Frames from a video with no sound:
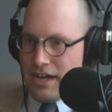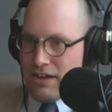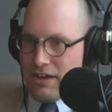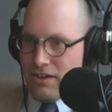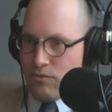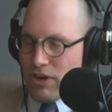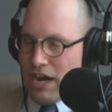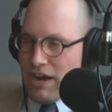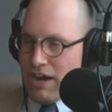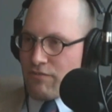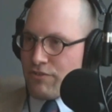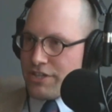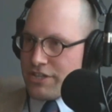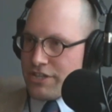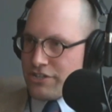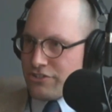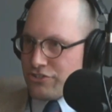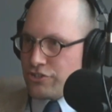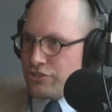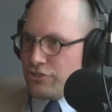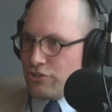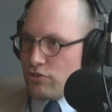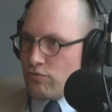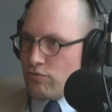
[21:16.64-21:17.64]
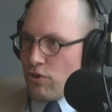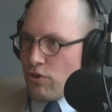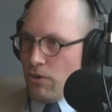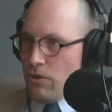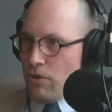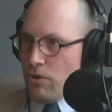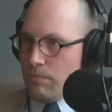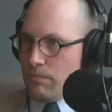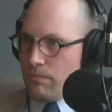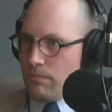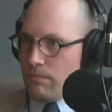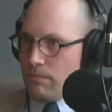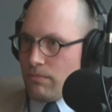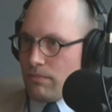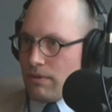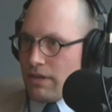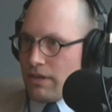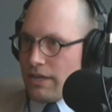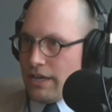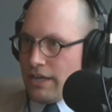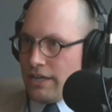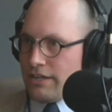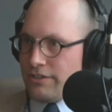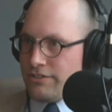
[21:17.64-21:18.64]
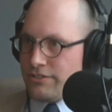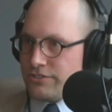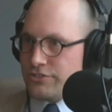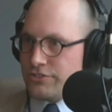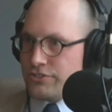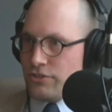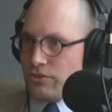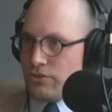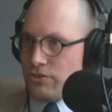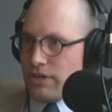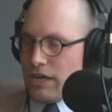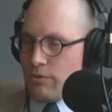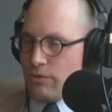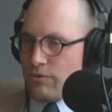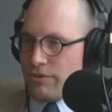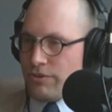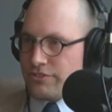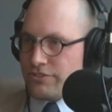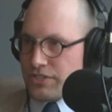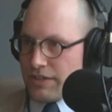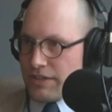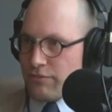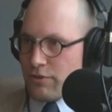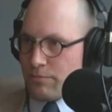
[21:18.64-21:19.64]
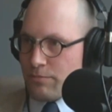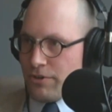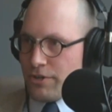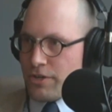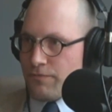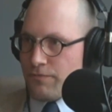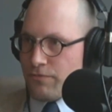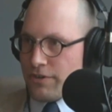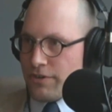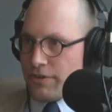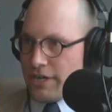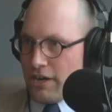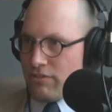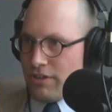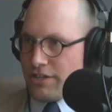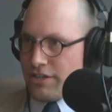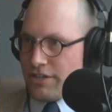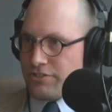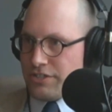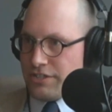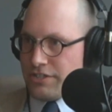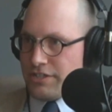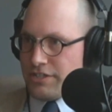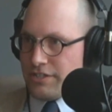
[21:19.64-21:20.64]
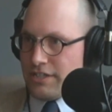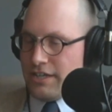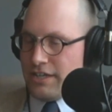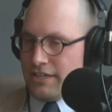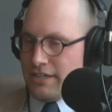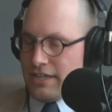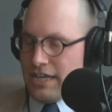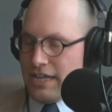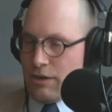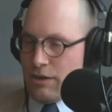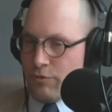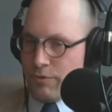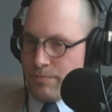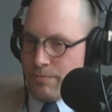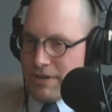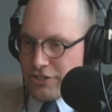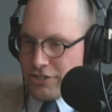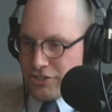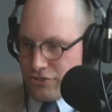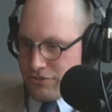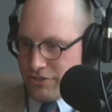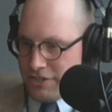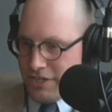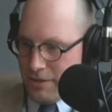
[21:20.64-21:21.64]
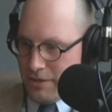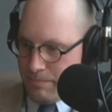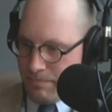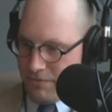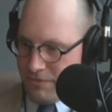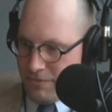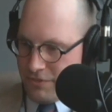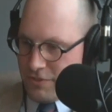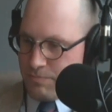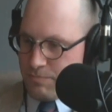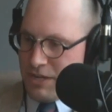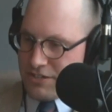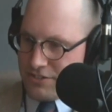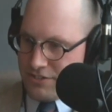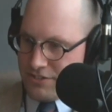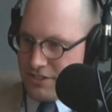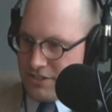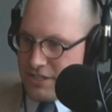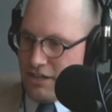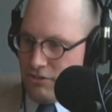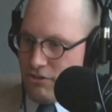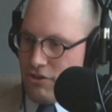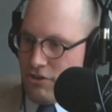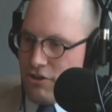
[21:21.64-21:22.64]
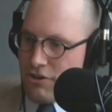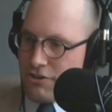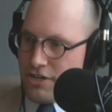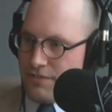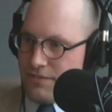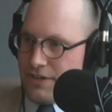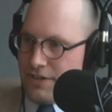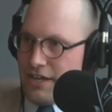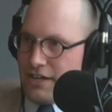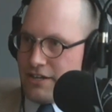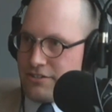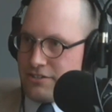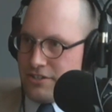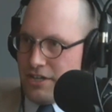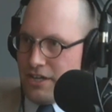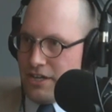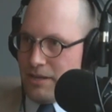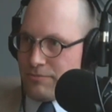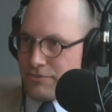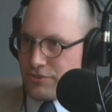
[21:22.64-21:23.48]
I really should go to Rome. And so I would save up money for an airline ticket, and I would make sure that I spaced it out long enough ahead of time.